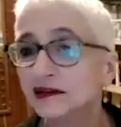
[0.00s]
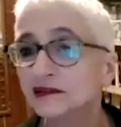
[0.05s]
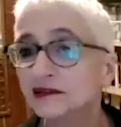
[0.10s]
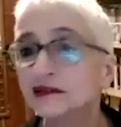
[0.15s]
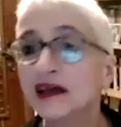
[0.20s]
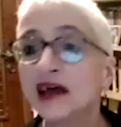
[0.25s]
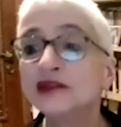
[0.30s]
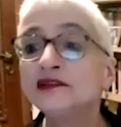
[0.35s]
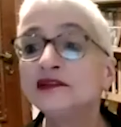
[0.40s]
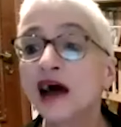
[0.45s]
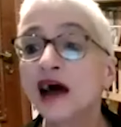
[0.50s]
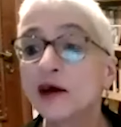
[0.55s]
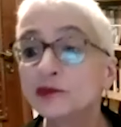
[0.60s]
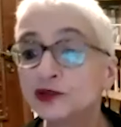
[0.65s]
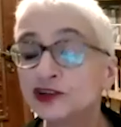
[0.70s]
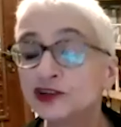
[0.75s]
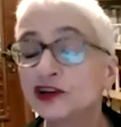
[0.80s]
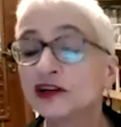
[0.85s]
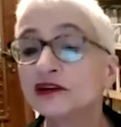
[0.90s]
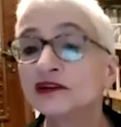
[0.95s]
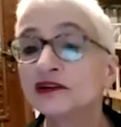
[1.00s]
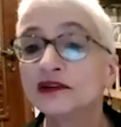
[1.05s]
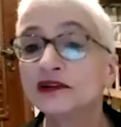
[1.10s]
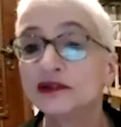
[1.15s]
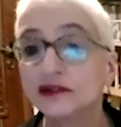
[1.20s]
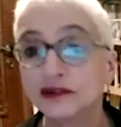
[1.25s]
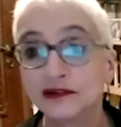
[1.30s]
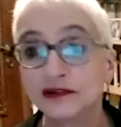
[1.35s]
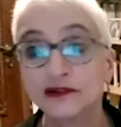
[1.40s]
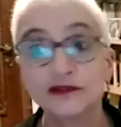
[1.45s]
and the adoption
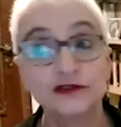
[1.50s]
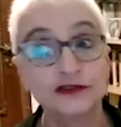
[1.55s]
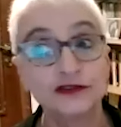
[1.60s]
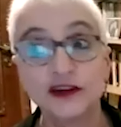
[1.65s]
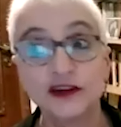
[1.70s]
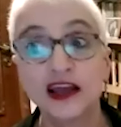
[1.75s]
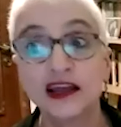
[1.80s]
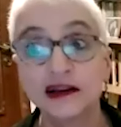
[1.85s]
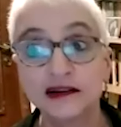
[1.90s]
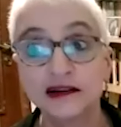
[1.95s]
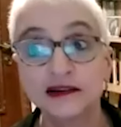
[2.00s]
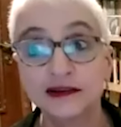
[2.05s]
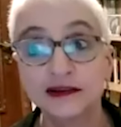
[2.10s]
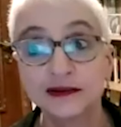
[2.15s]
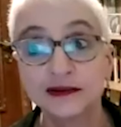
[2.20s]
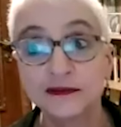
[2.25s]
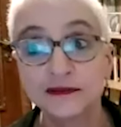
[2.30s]
failed.